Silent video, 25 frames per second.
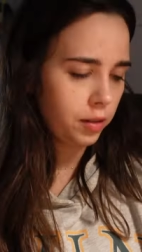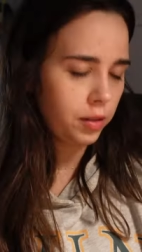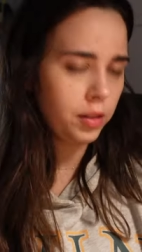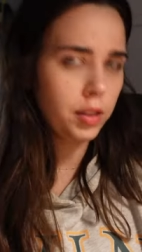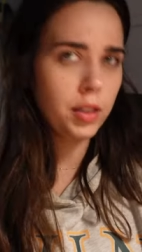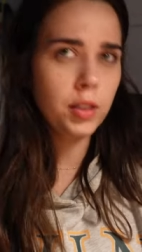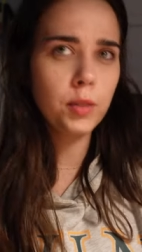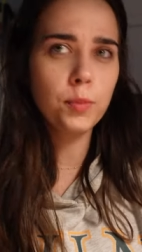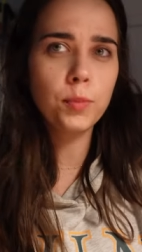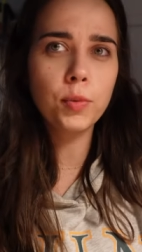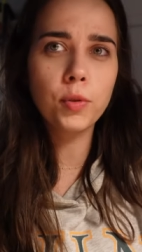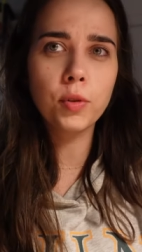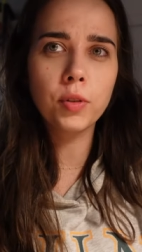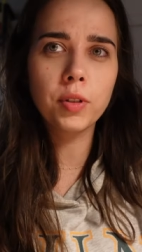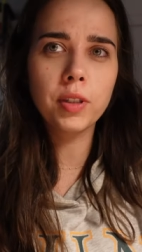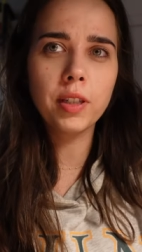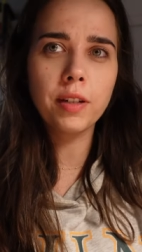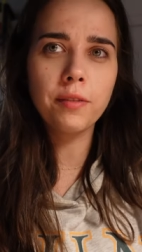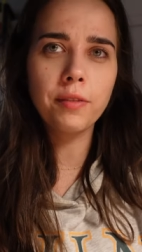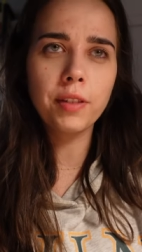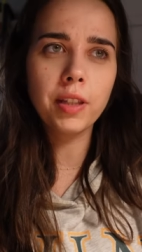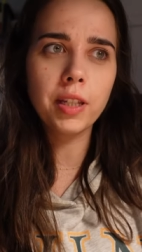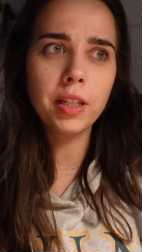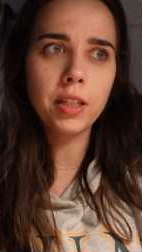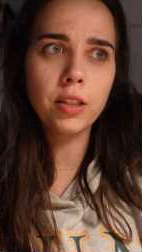This book
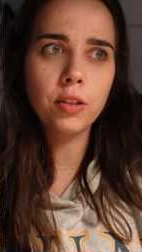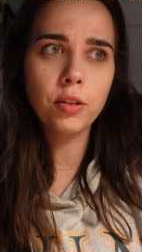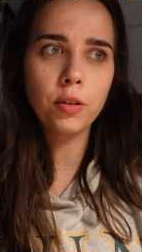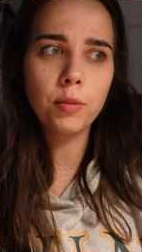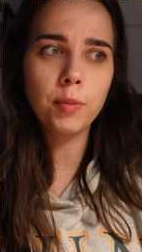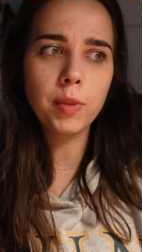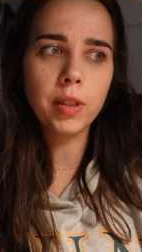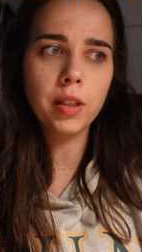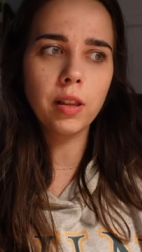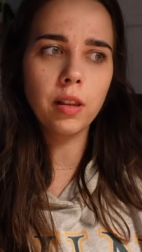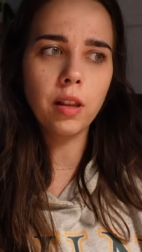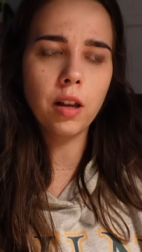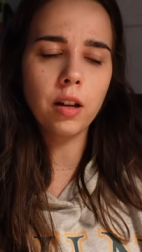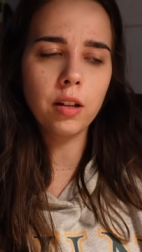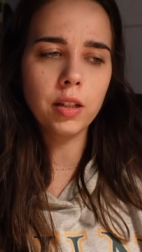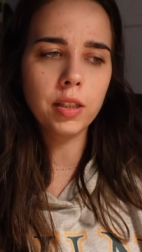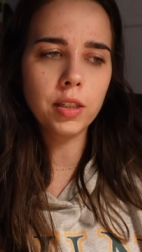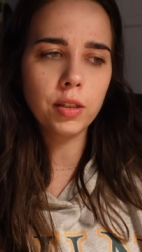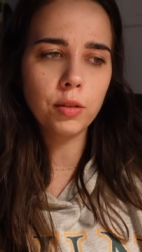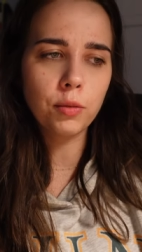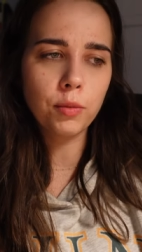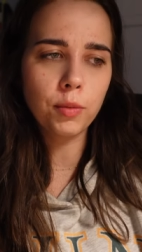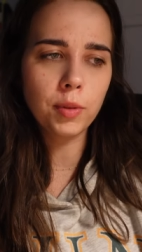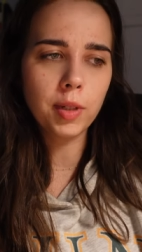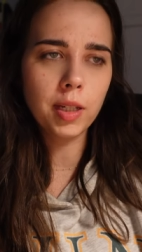definitely took me the longest
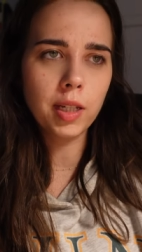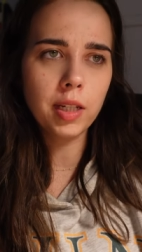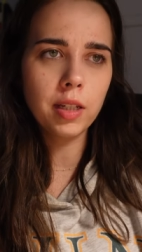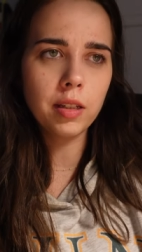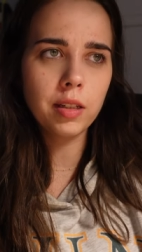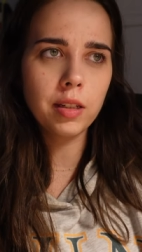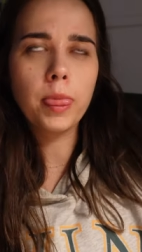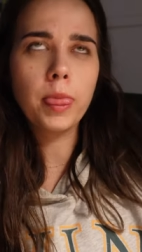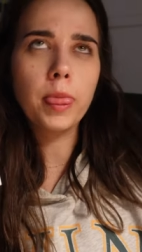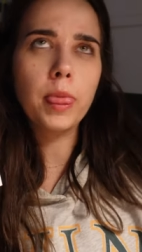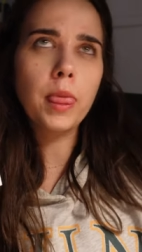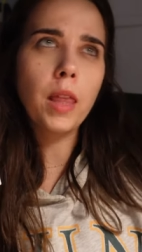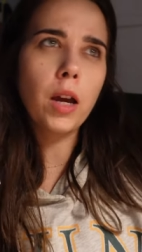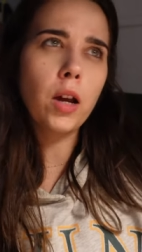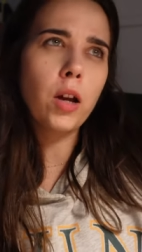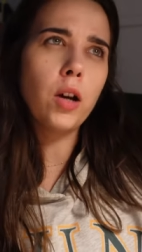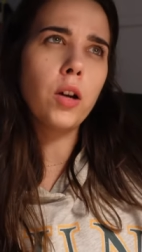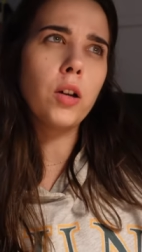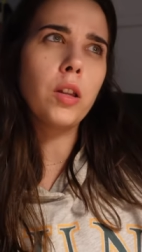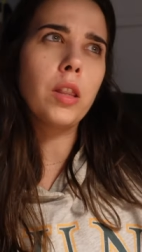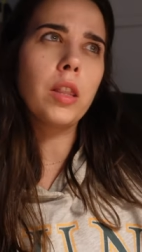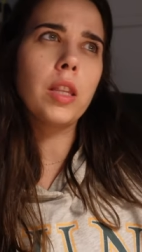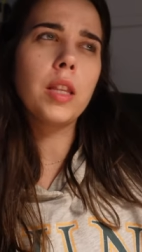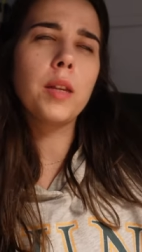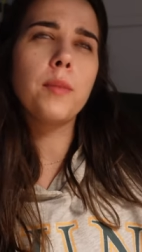to read, not
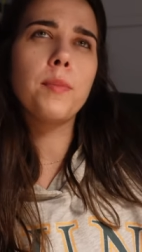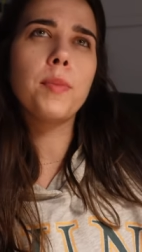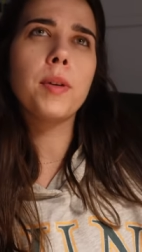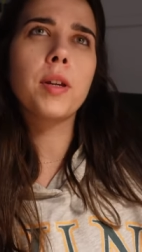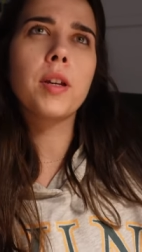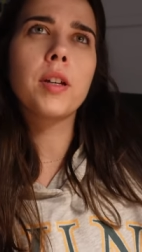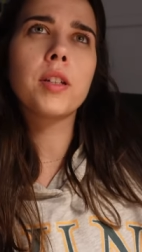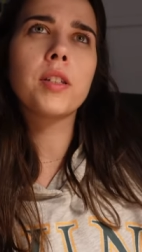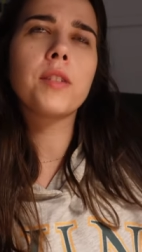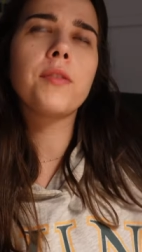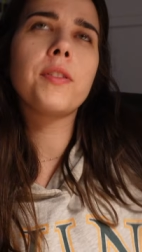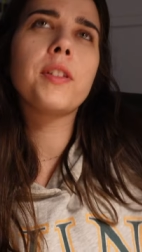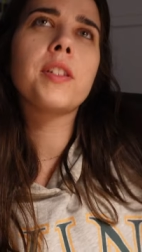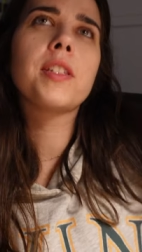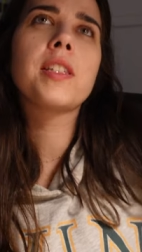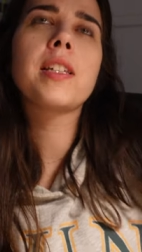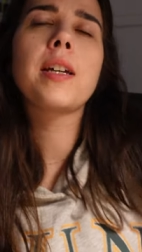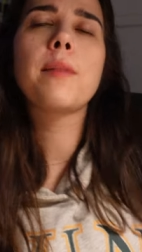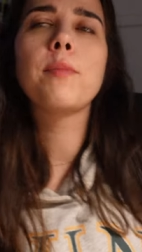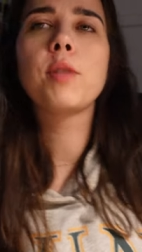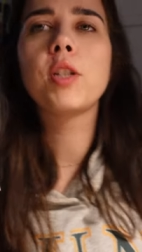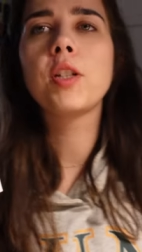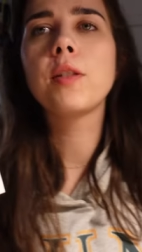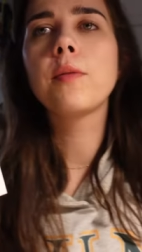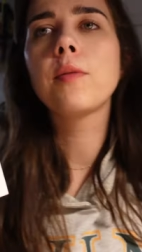only because of the
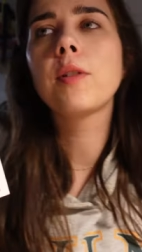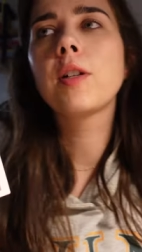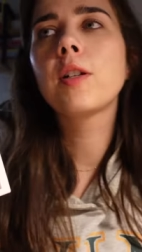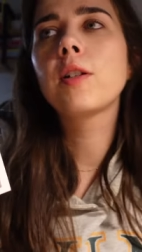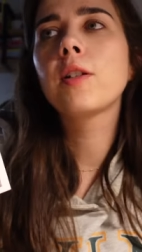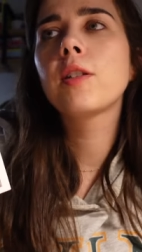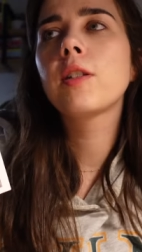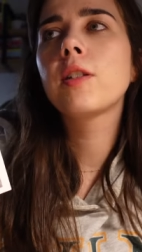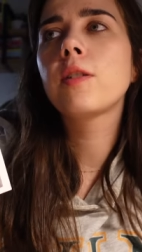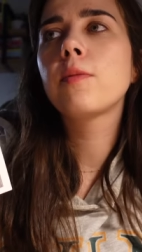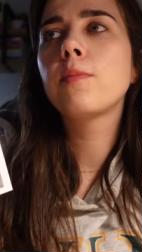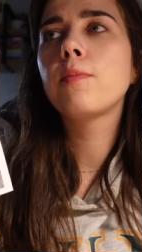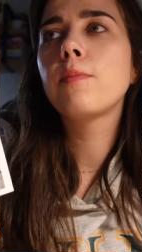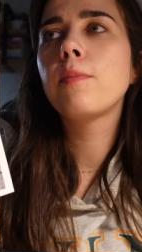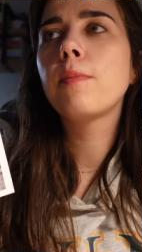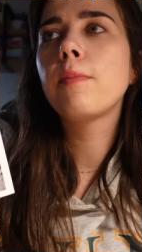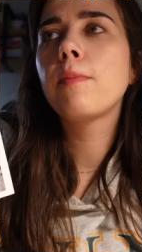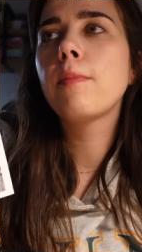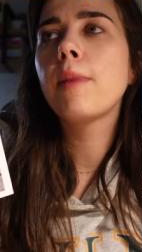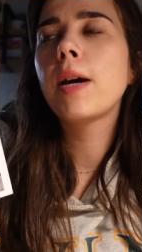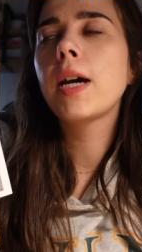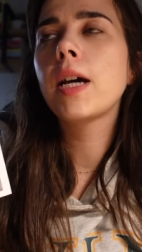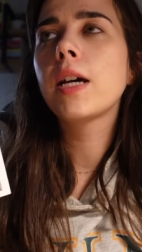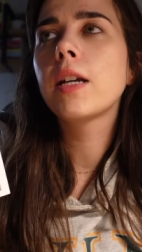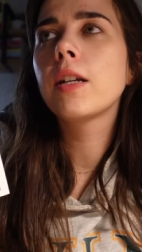subject
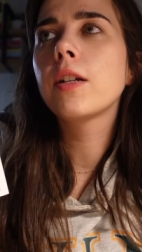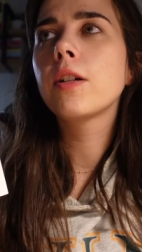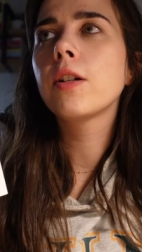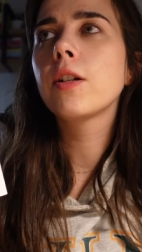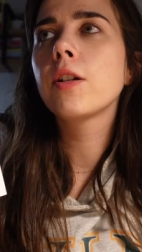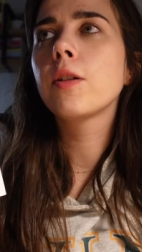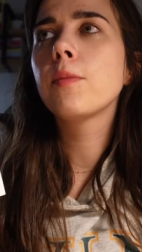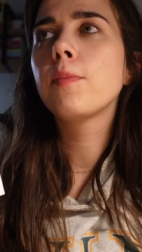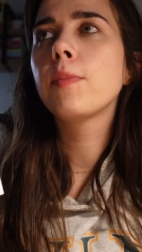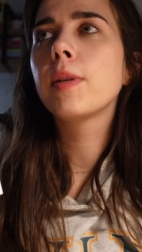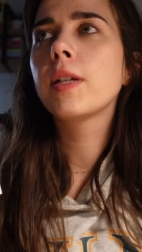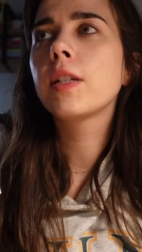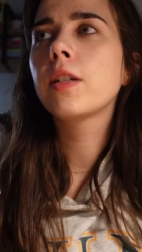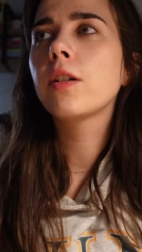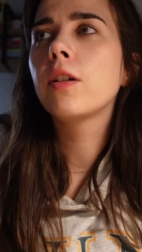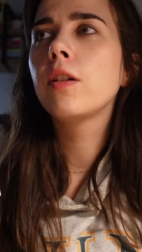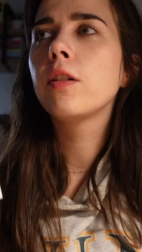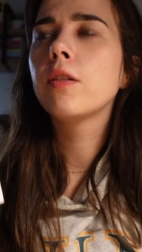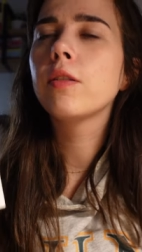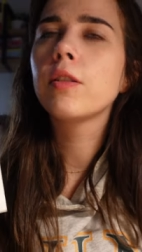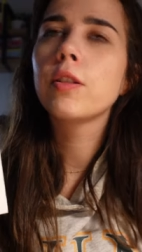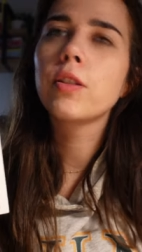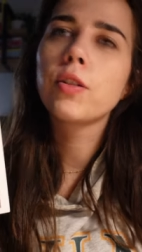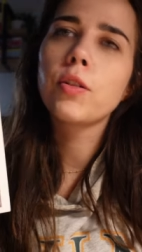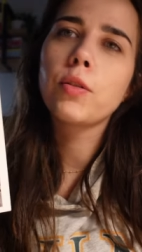matter, but
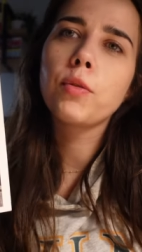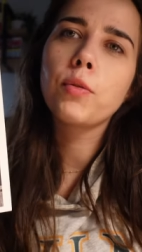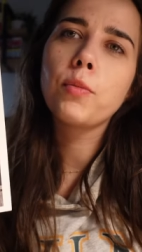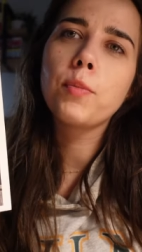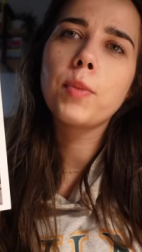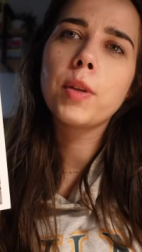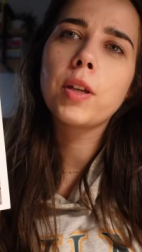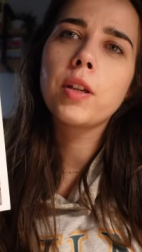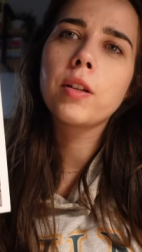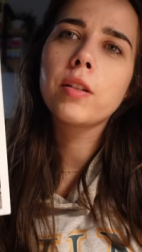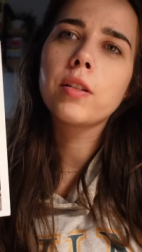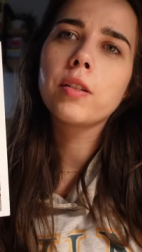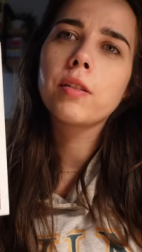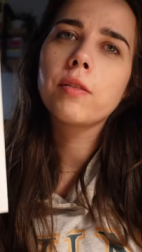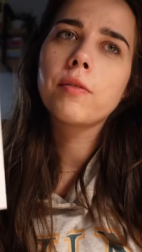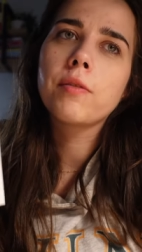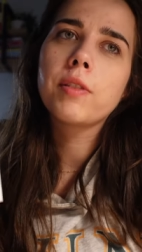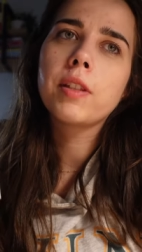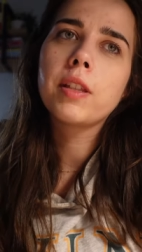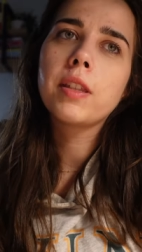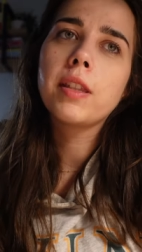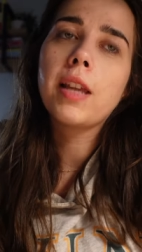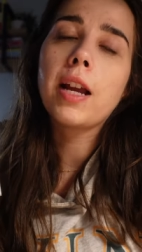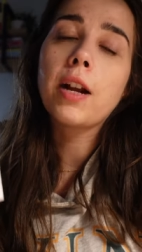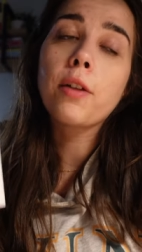also because of
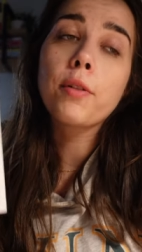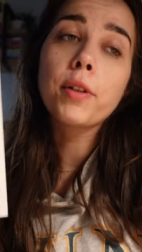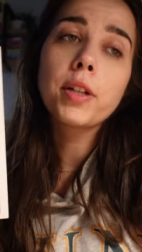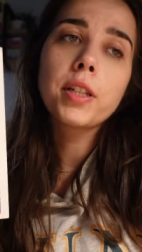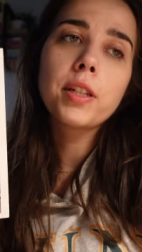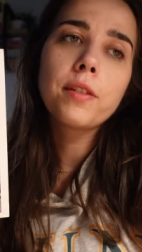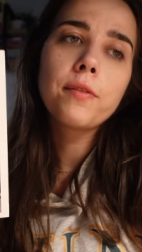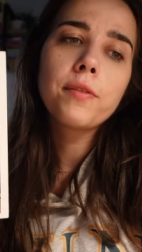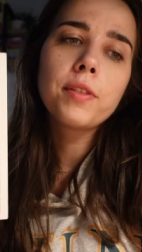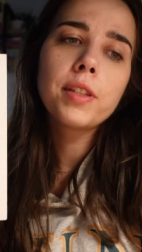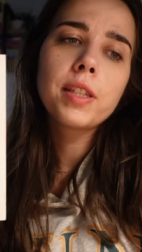the narrative